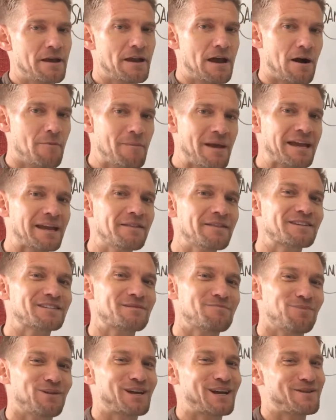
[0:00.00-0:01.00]
Now, I'm making this
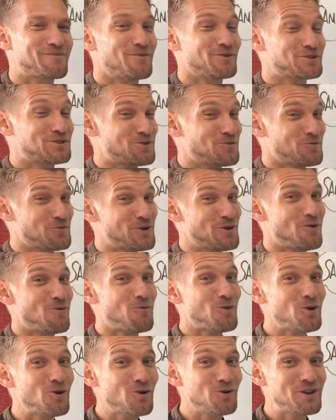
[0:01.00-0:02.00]
applicable to real
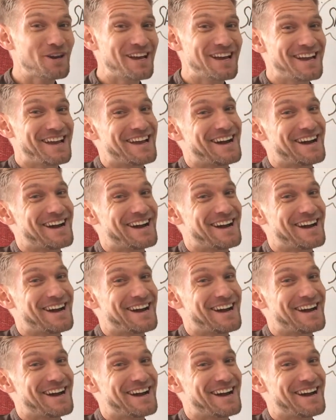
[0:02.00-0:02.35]
world.